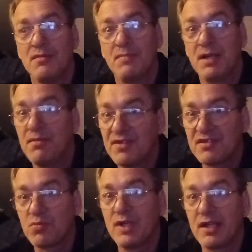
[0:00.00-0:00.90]
maybe
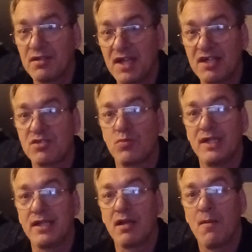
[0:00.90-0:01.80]
this week or next
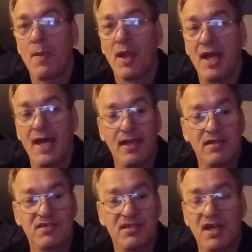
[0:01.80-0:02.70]
week, and
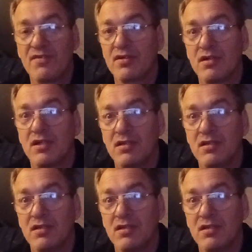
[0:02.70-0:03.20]
it's another